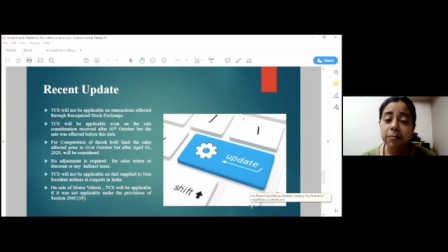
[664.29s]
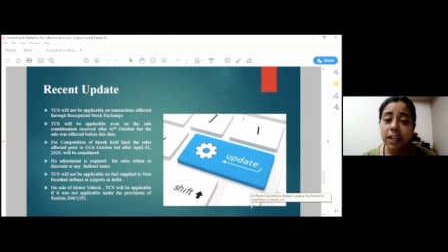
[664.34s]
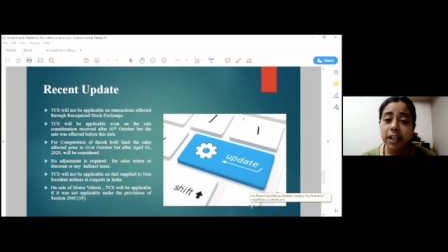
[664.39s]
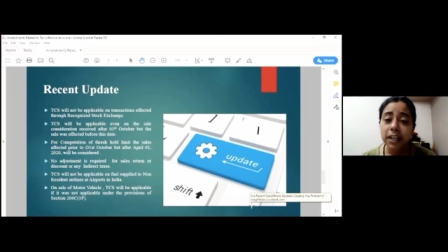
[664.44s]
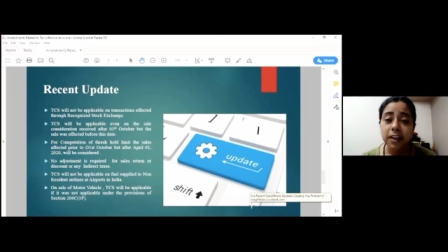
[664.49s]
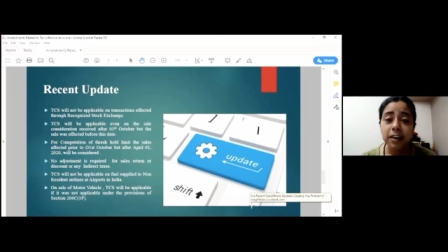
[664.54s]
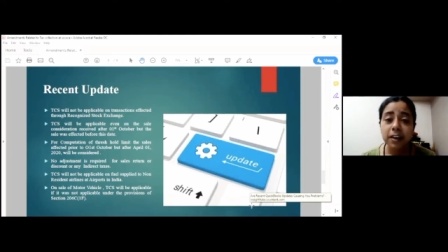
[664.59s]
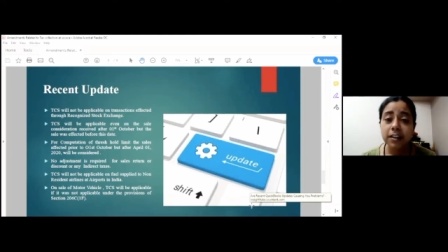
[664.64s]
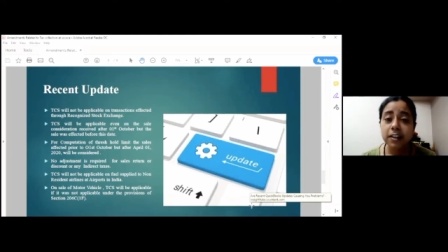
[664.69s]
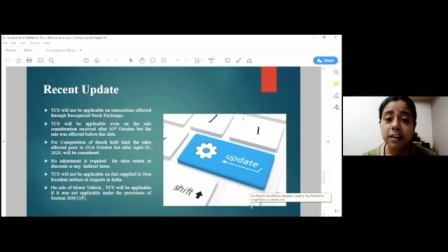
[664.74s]

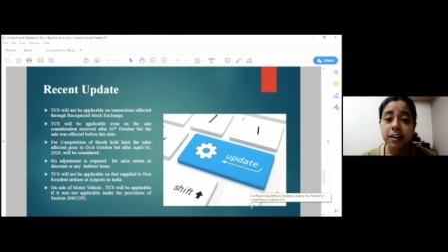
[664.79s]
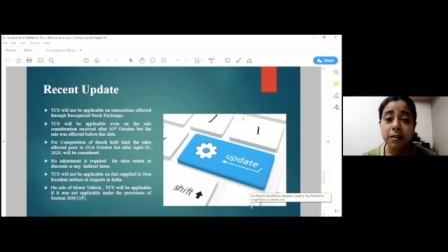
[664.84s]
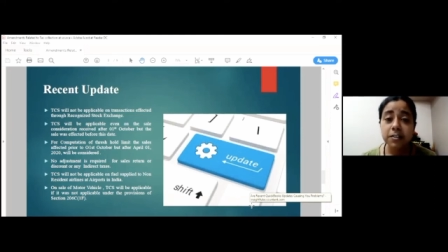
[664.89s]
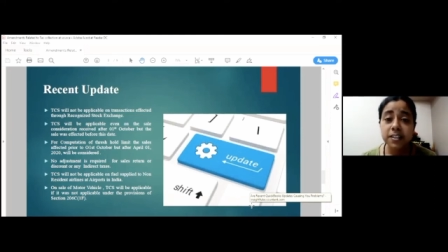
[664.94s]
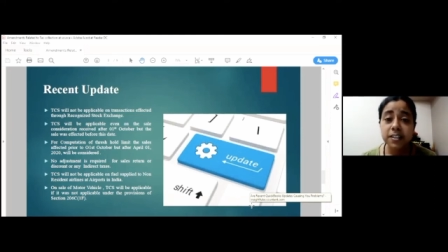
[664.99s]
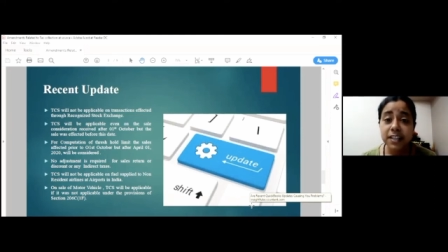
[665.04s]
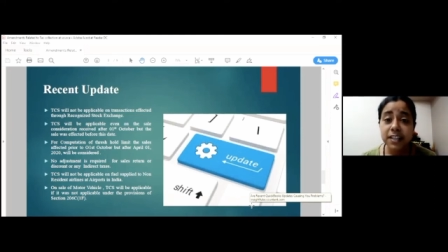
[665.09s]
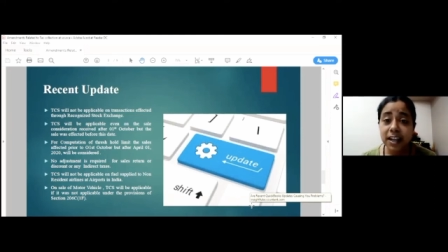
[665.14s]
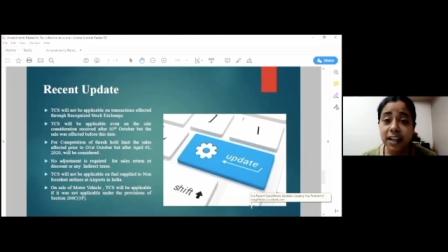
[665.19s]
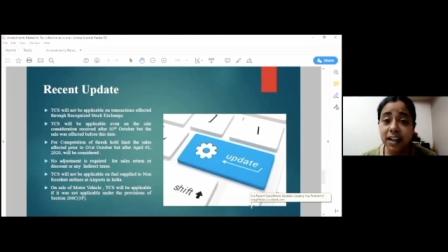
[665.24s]
like the
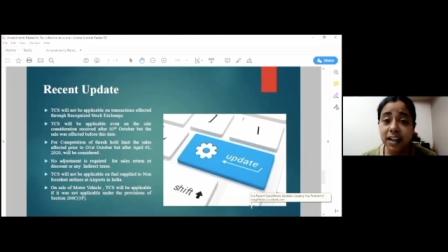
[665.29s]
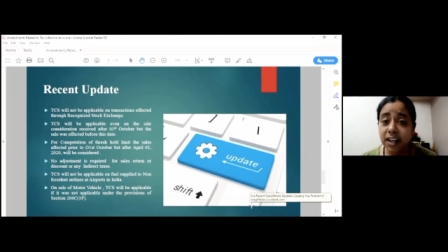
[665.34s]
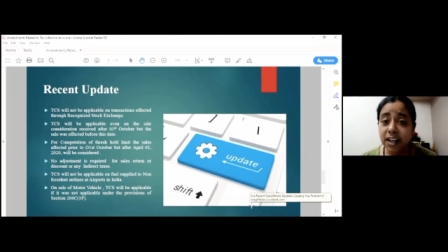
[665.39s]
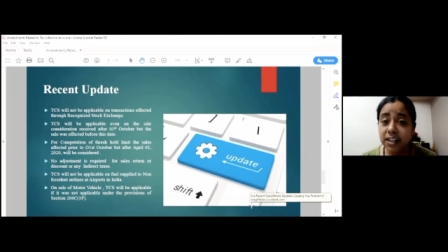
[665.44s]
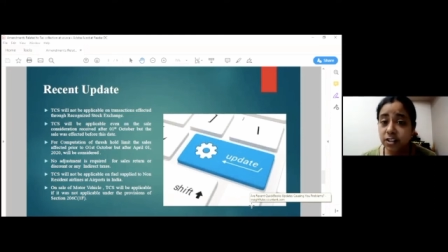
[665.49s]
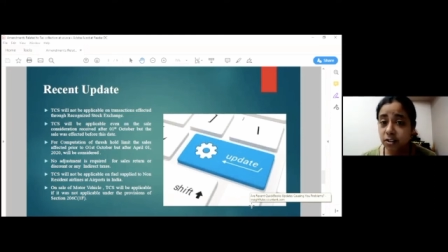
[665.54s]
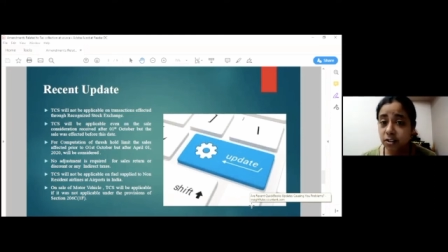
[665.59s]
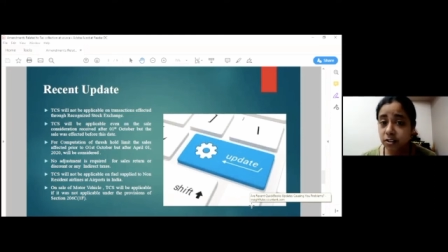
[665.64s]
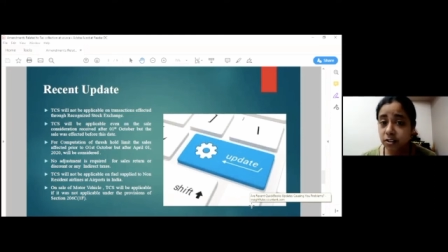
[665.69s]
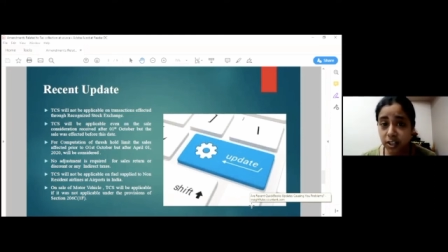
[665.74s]
sale
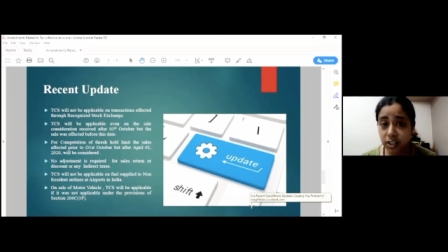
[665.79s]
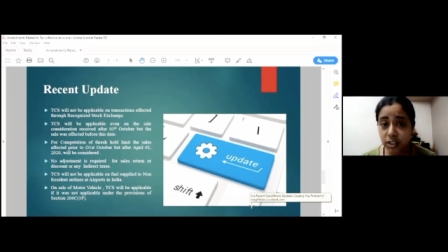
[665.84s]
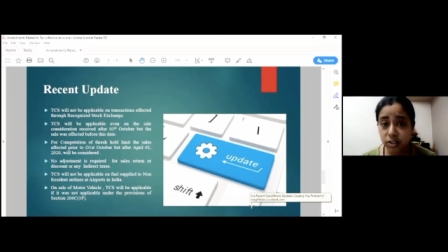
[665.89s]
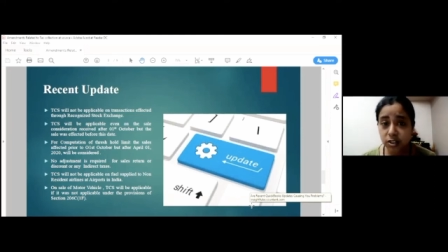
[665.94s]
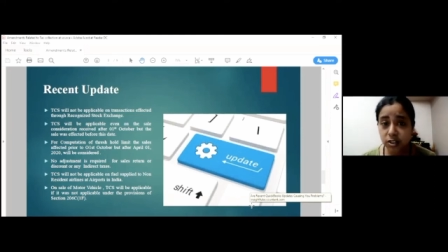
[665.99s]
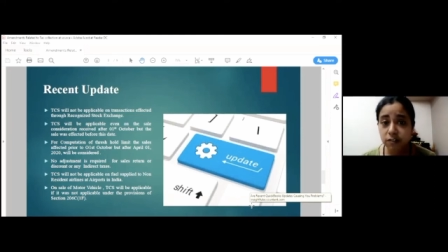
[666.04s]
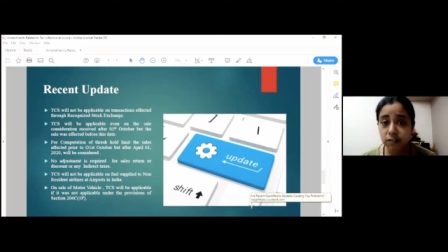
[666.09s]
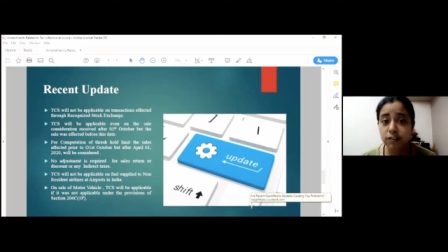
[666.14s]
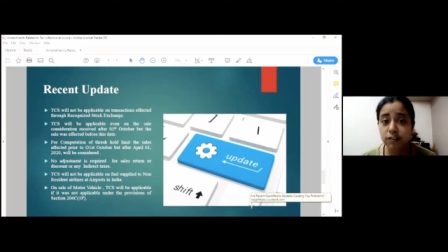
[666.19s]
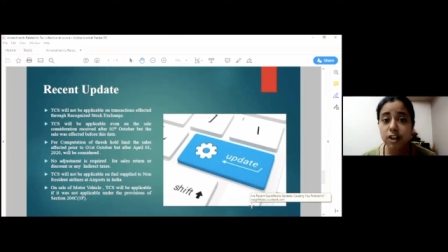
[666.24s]

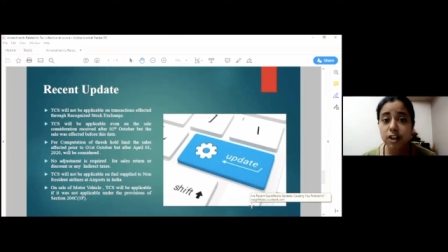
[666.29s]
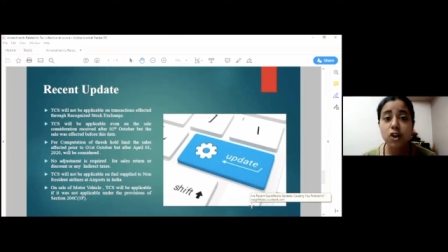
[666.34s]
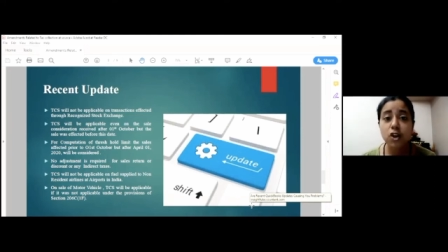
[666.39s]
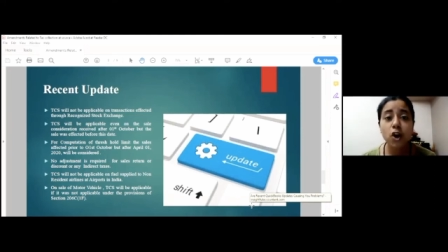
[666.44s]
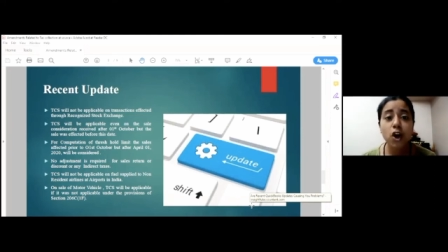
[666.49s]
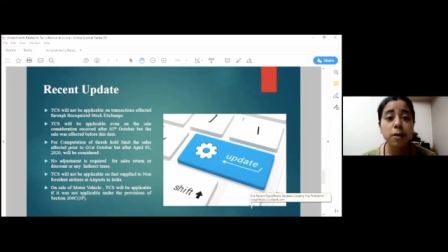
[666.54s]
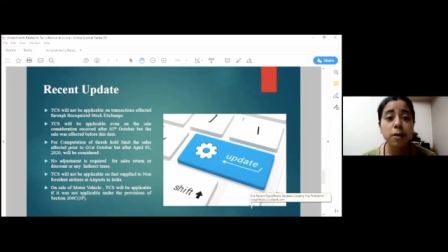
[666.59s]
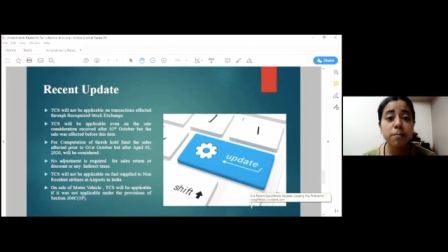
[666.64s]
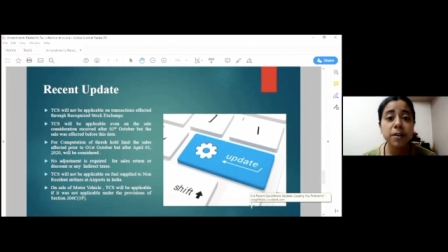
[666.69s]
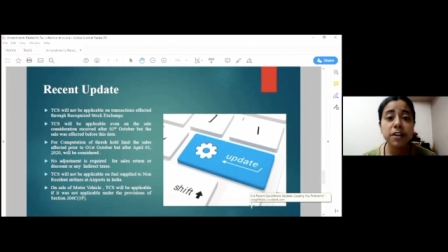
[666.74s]
consideration will
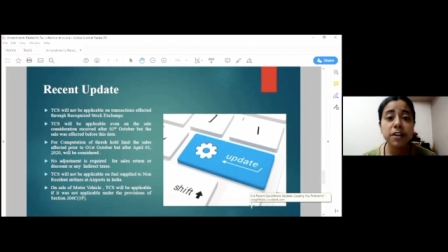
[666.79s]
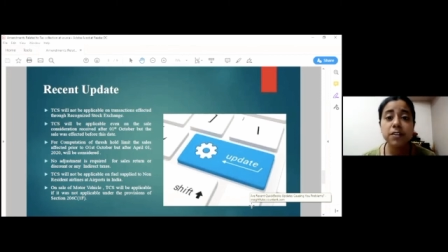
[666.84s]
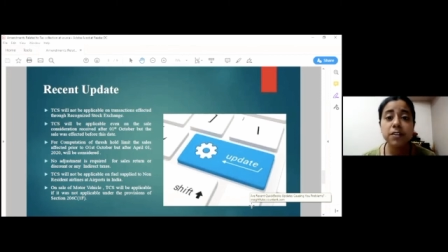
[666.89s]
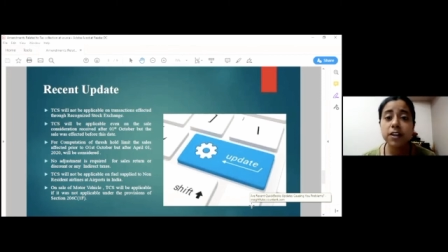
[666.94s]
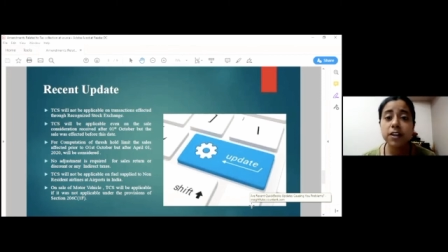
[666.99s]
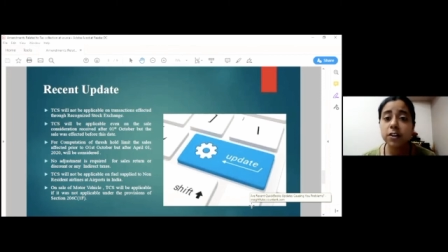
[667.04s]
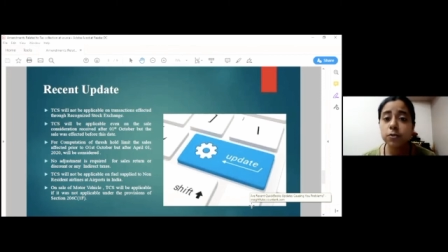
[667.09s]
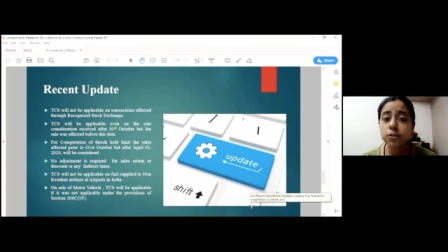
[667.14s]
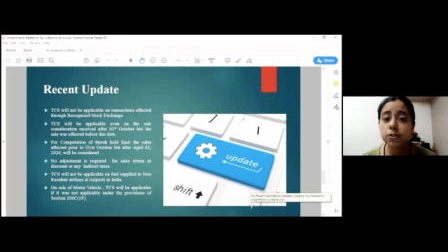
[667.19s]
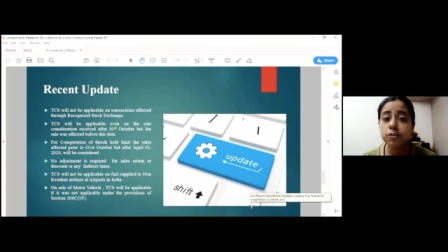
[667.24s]
not be
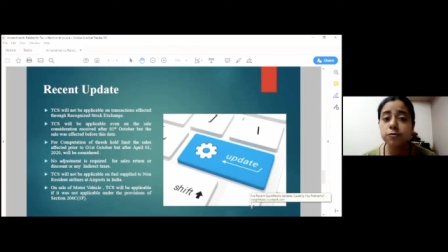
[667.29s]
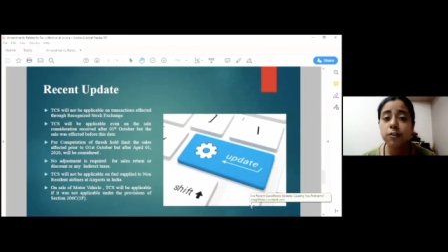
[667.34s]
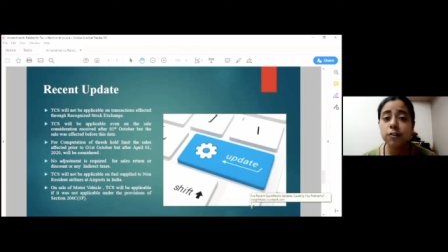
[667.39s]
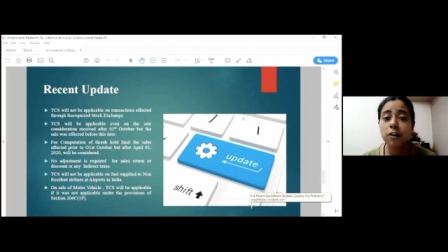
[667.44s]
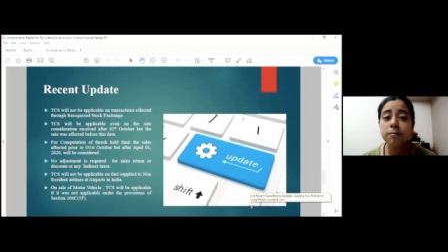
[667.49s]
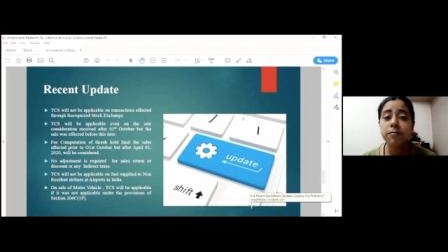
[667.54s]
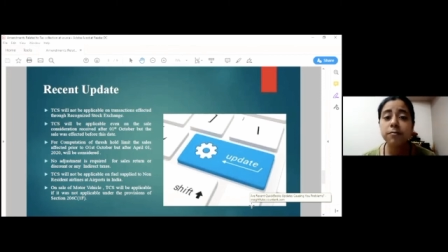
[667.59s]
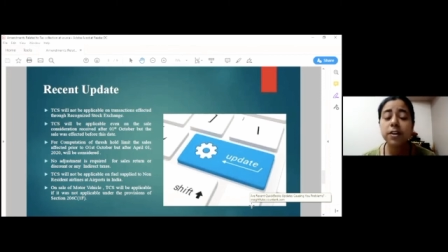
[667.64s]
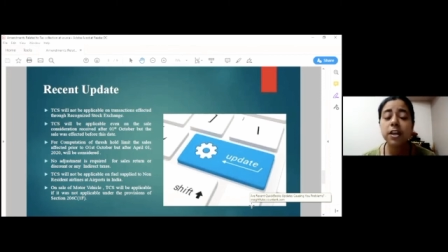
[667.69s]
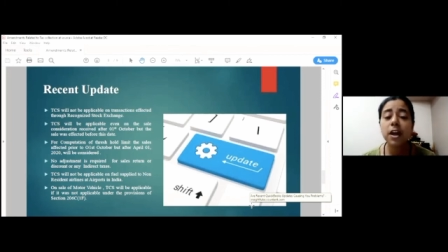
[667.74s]
reduced
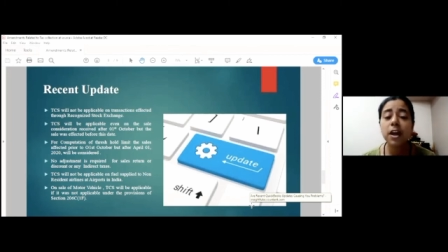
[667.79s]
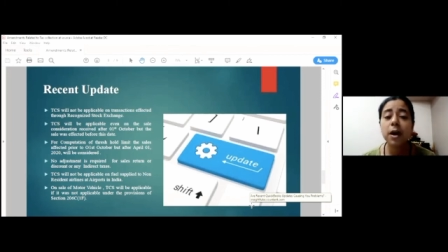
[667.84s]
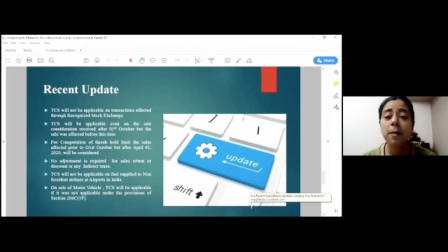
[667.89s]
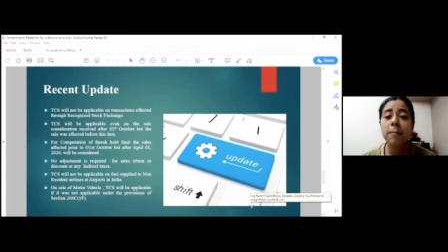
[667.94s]
from the